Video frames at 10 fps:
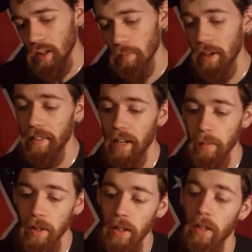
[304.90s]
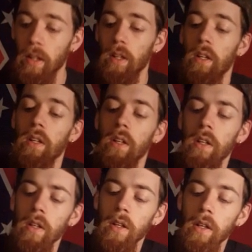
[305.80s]
And by that I mean
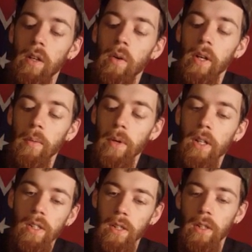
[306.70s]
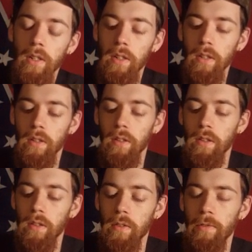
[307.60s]
you don't get rust
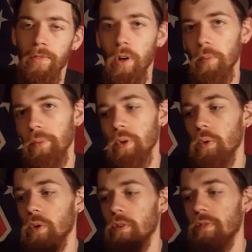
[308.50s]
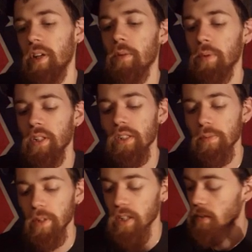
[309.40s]
from your fingerprints
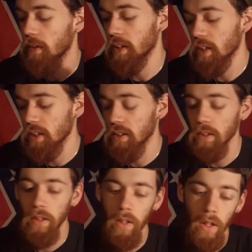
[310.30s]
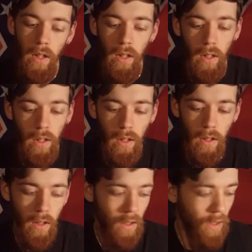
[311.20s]
being on the gun
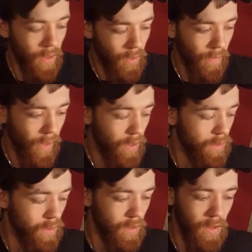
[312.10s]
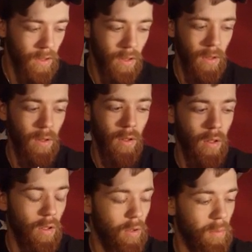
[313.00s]
and all that.
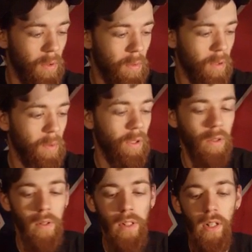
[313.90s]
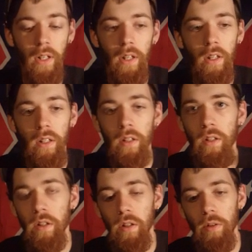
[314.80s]
But what I'm going to do is take the